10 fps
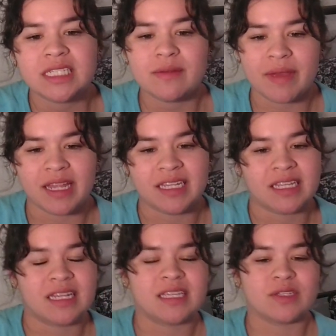
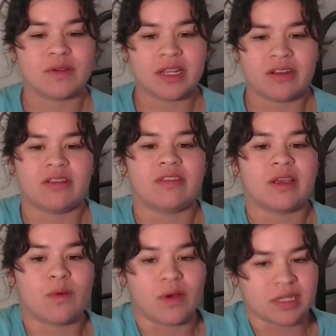demanded is greater
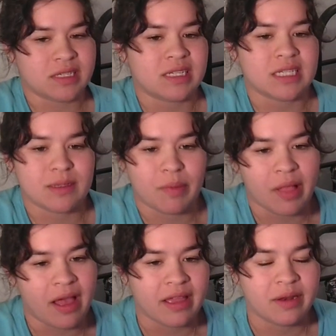than quantity
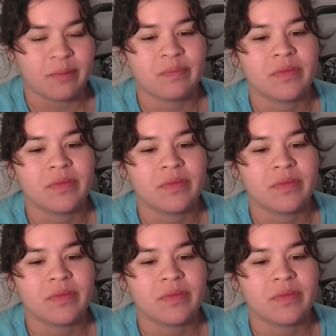supplied.